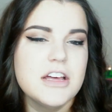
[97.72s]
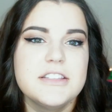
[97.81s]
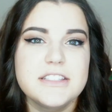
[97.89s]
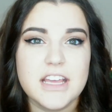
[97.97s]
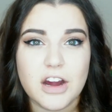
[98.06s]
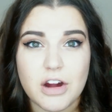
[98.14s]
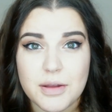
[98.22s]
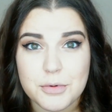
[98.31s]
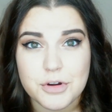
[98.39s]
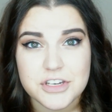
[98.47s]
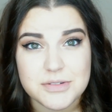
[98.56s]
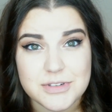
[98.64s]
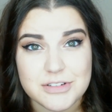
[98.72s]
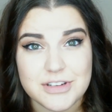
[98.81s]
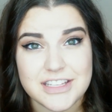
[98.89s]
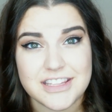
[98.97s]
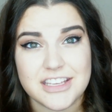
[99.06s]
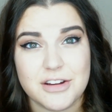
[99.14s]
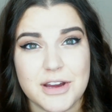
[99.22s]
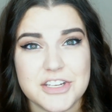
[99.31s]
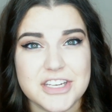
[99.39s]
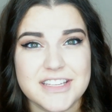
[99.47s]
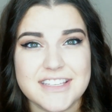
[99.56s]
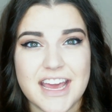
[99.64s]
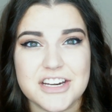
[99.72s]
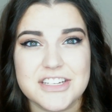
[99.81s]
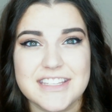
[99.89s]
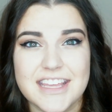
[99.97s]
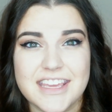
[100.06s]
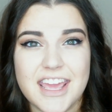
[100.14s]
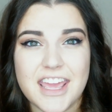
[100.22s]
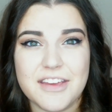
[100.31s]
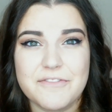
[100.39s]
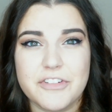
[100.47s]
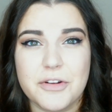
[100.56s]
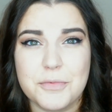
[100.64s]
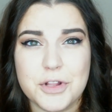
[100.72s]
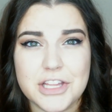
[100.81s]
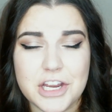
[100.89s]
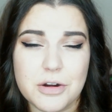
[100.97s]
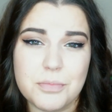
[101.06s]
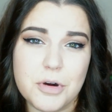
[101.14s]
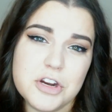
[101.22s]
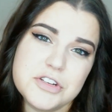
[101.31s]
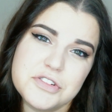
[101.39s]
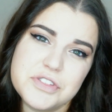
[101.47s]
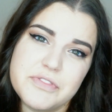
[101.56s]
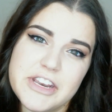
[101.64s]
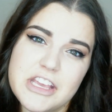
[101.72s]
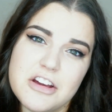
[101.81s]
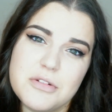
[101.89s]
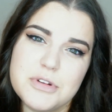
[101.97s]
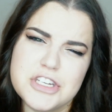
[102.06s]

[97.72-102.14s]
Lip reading: So I'm going to be doing the questions actually that came from Claire Marshall's video,